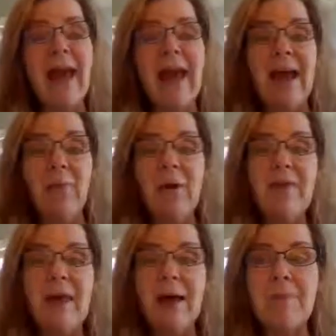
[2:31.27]
And what
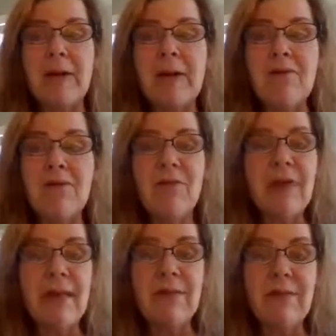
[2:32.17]
that means is
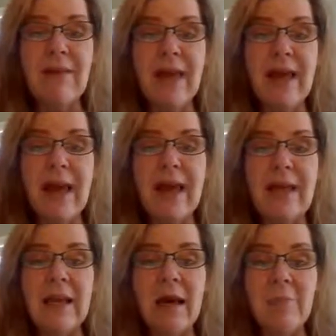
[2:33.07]
anything they
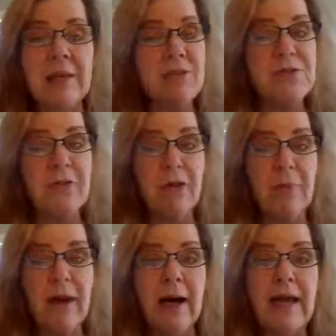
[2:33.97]
get into their
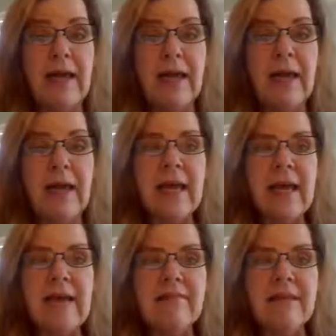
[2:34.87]
body
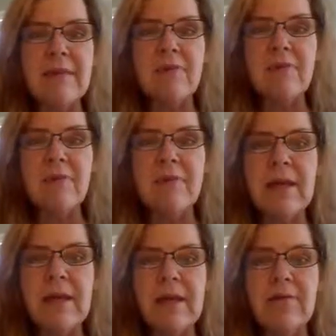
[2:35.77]
seems to
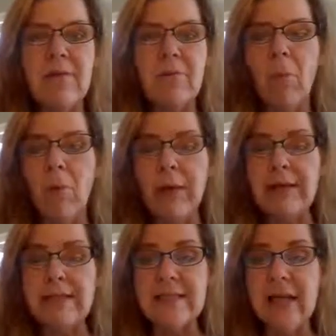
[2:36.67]
be even more
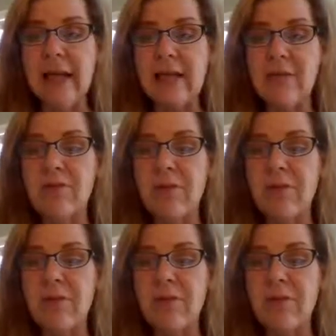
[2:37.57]
intense.